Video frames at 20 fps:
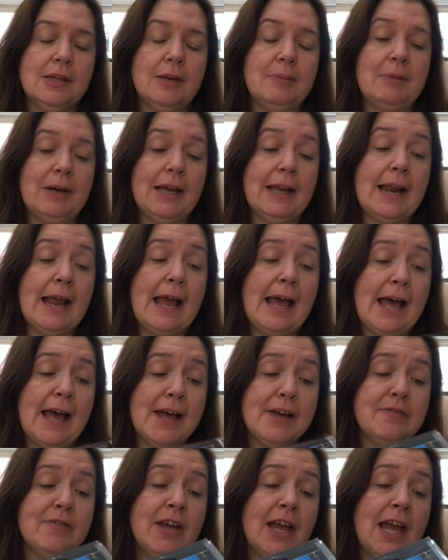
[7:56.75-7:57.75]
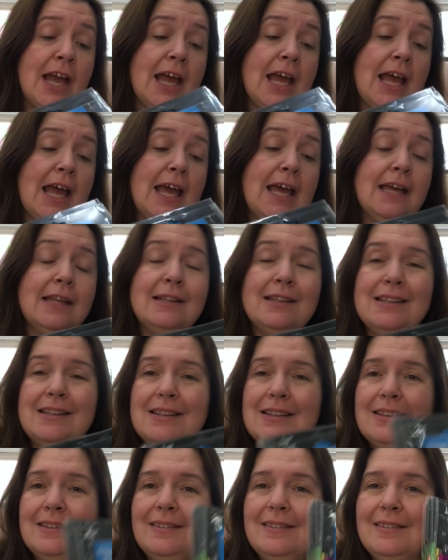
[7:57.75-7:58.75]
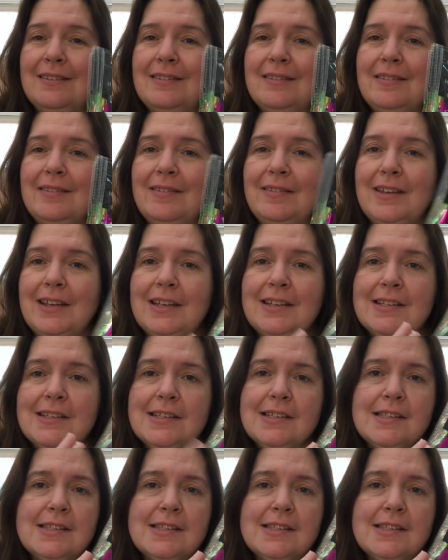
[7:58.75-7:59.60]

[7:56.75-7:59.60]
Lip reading: I might have. And they